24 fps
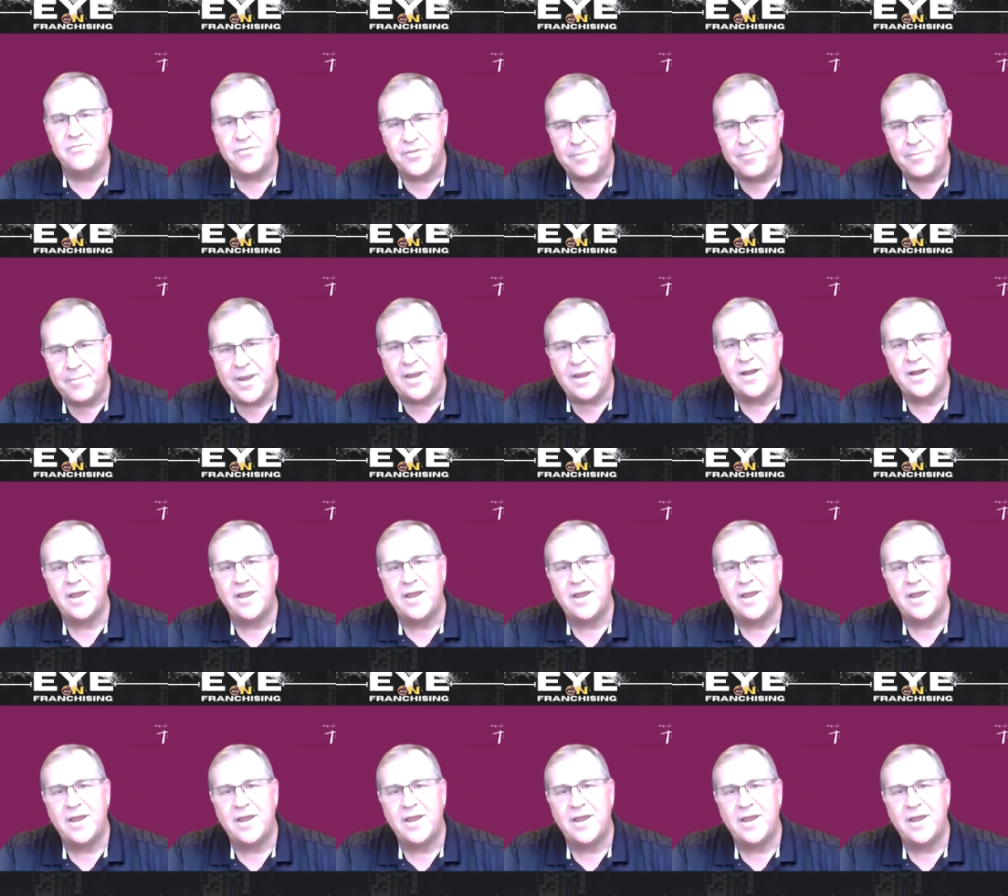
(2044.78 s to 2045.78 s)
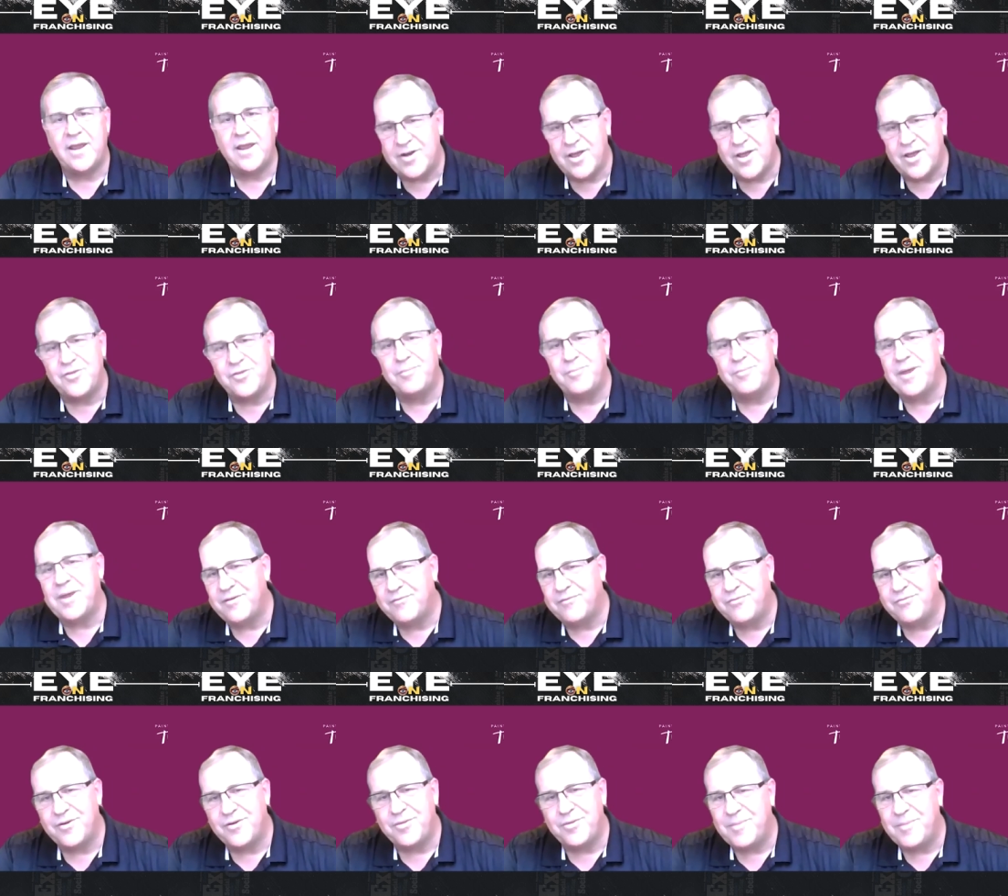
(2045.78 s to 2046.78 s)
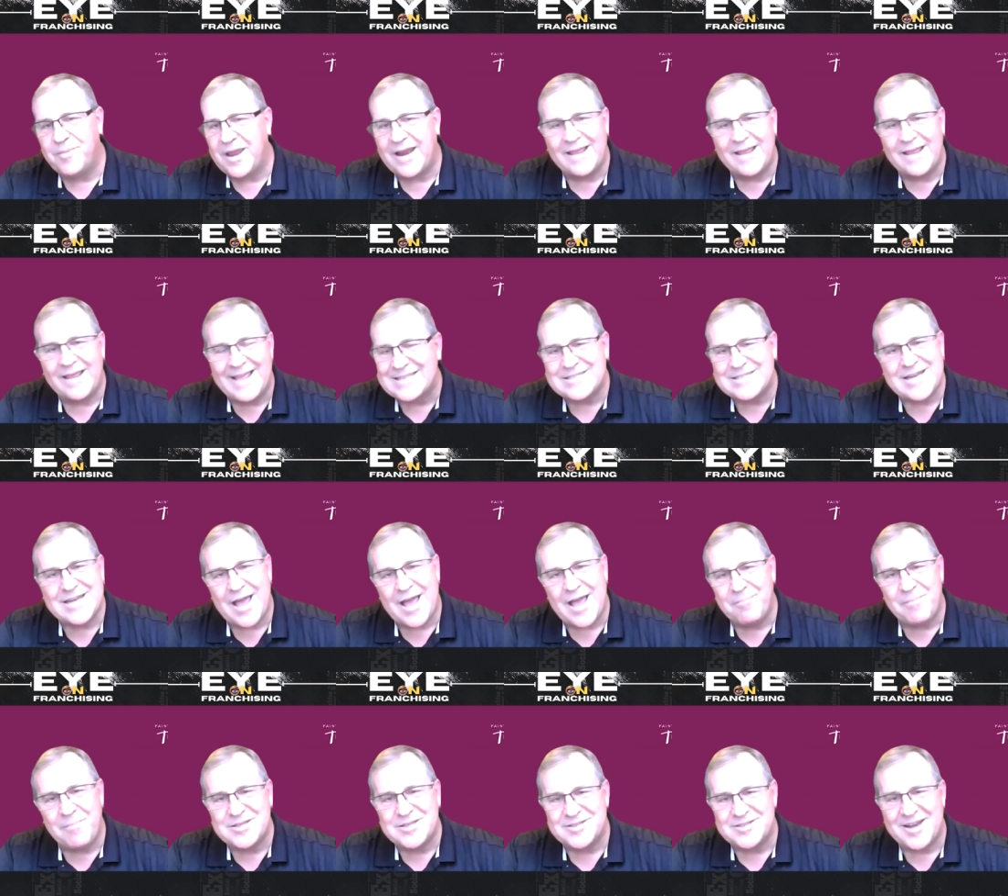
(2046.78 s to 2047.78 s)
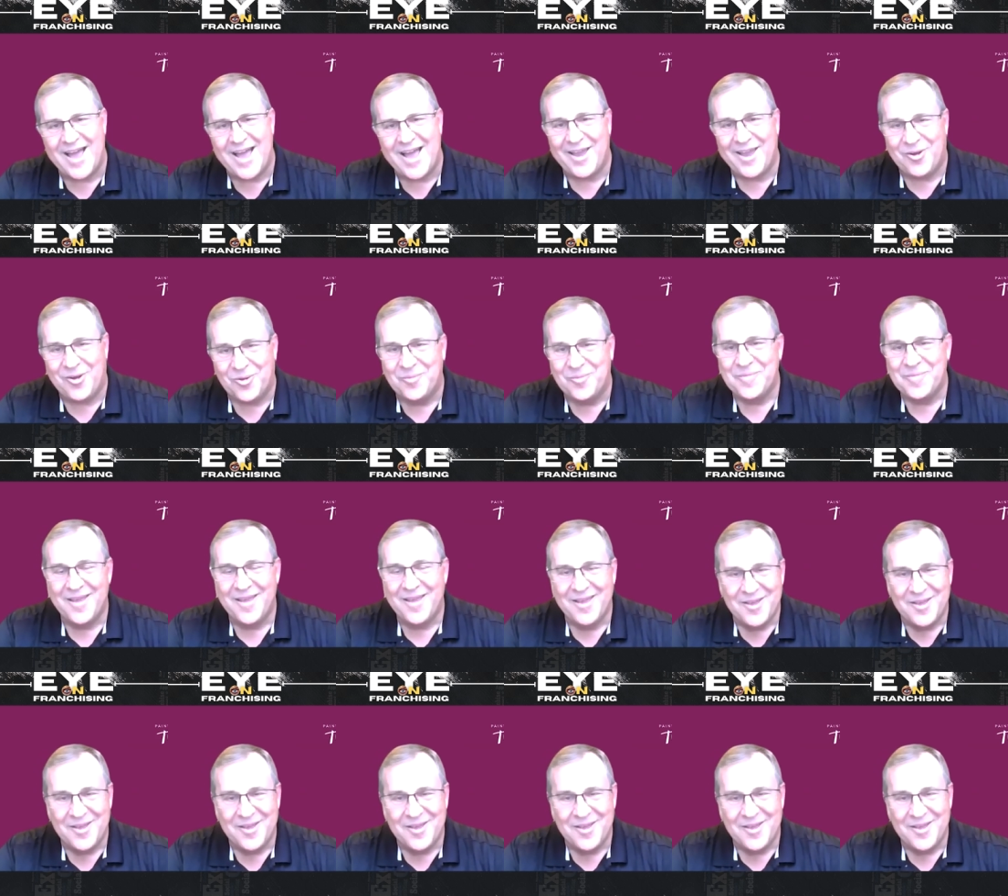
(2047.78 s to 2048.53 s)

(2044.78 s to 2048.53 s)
for the meeting and have another meeting for the meeting. That's not my style.